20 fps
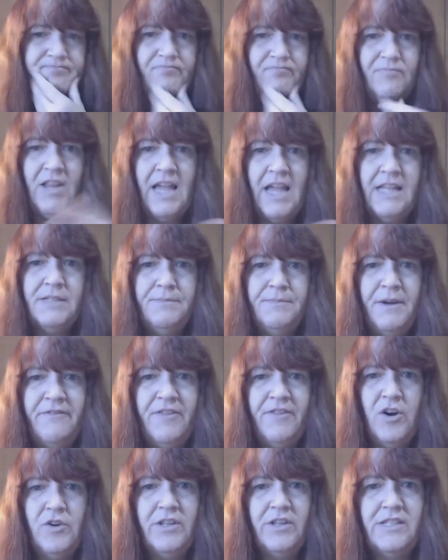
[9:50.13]
that's my
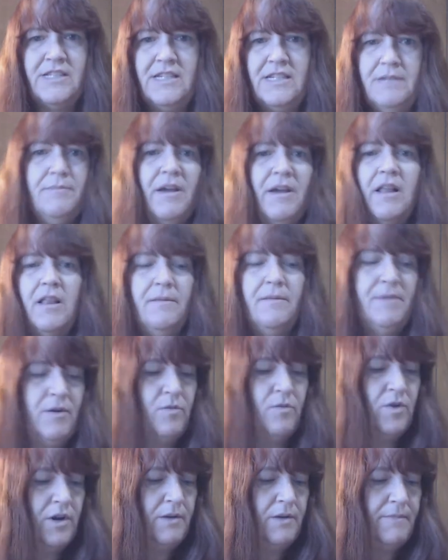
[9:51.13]
phone. It's an email. I'm not
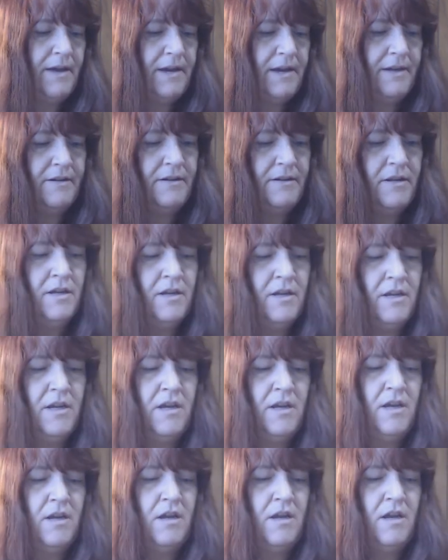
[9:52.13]
worried about it.
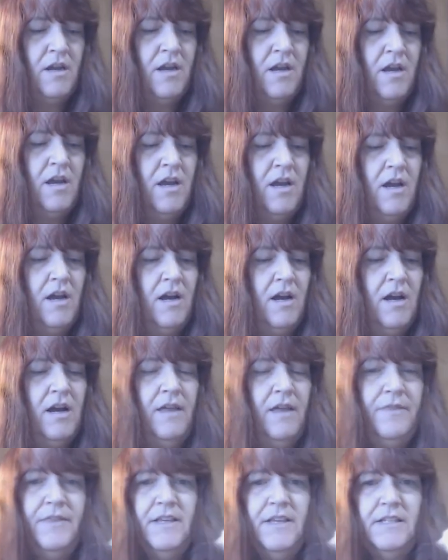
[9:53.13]
Uh,
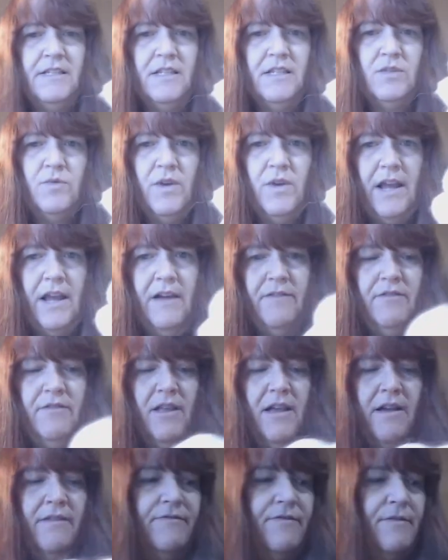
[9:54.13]
this is what I have
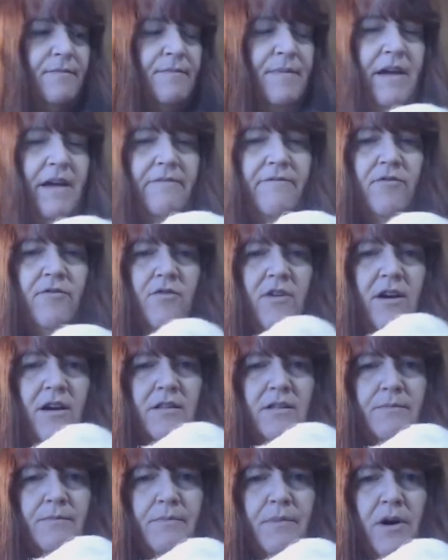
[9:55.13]
left from that four
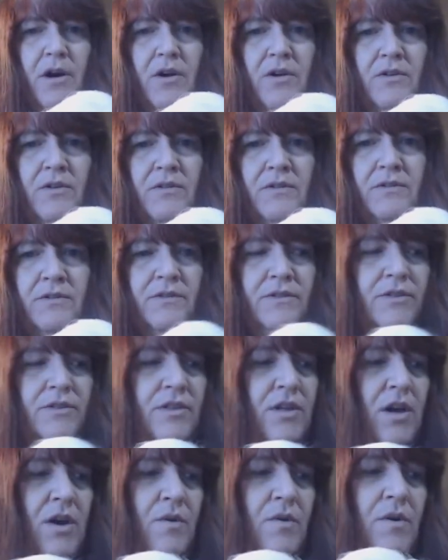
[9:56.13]
ounce ball.
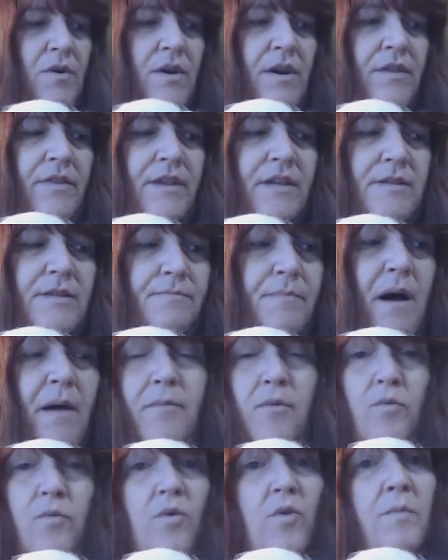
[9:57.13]
So this
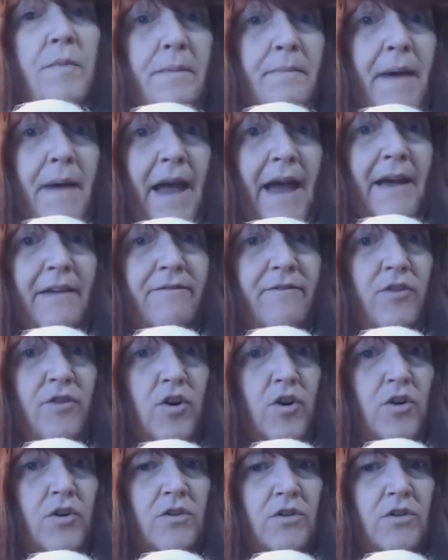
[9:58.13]
bobbin will be packed full.